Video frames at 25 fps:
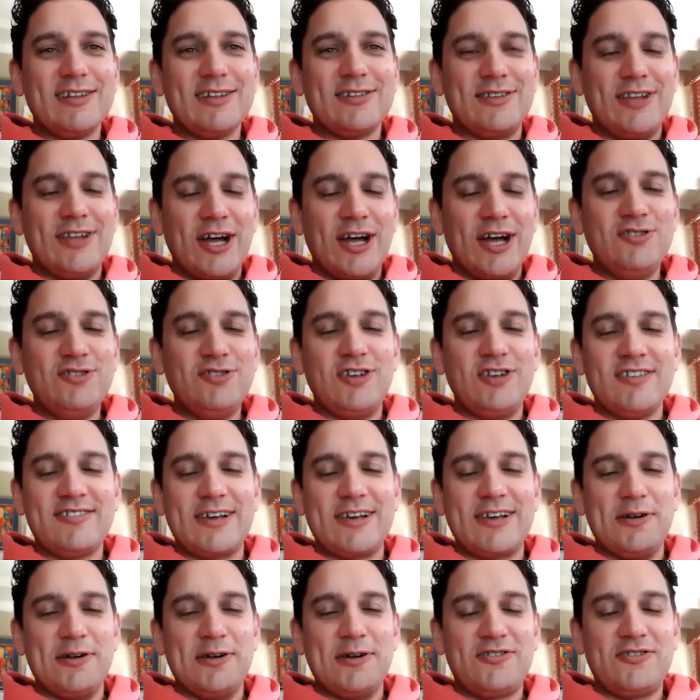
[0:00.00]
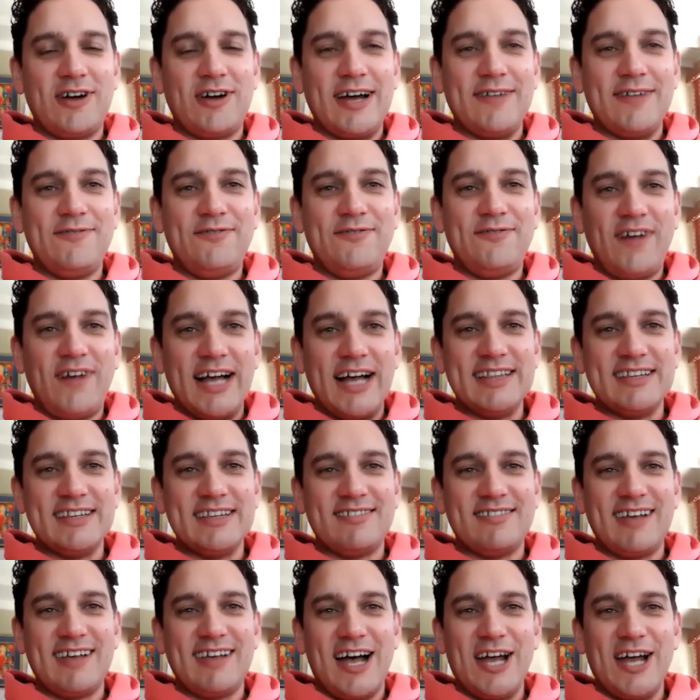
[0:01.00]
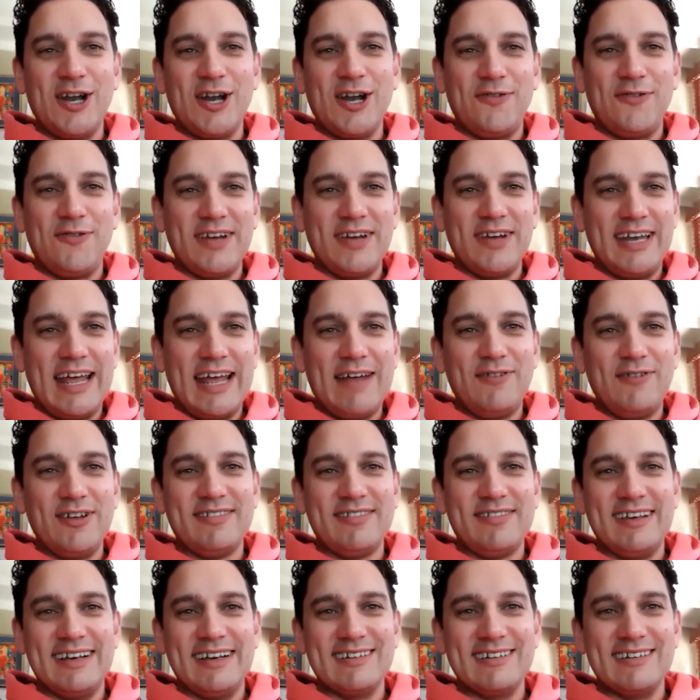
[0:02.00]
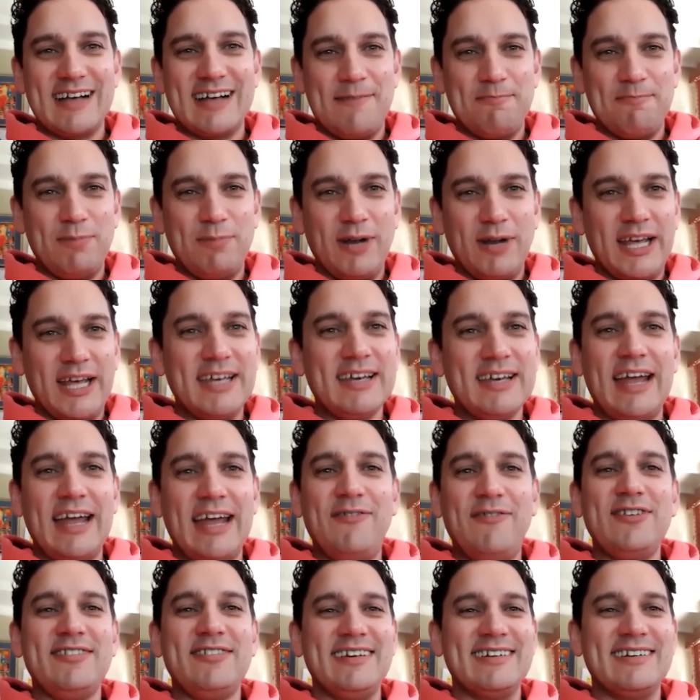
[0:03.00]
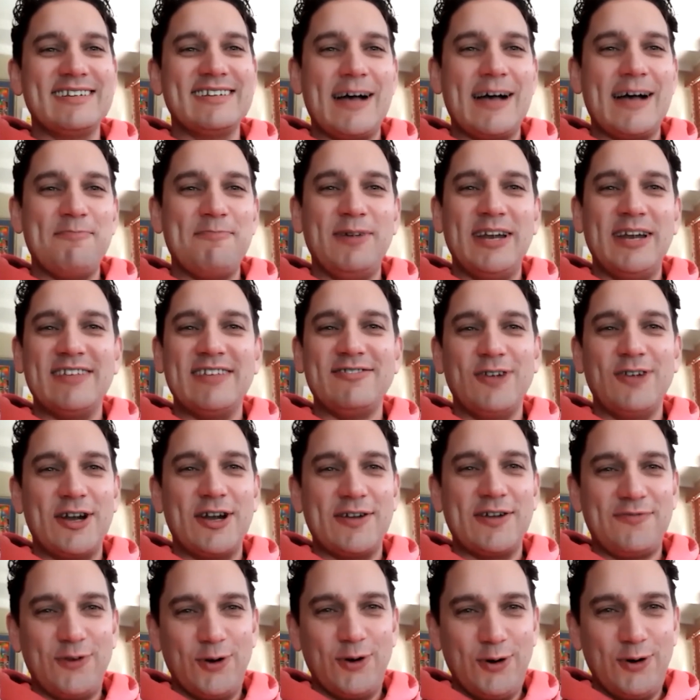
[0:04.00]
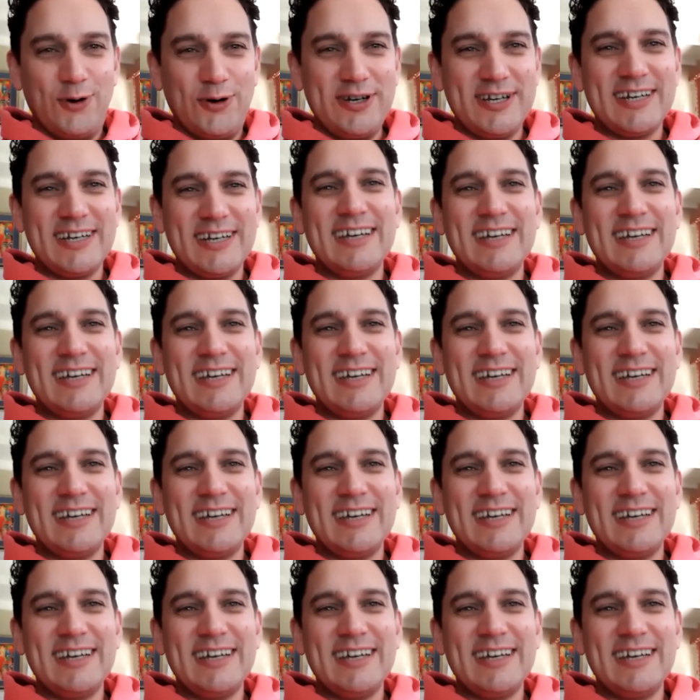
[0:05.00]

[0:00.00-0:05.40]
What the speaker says: don't just go and try and find the Steinhoff in every single company. Every single company is not a fraud.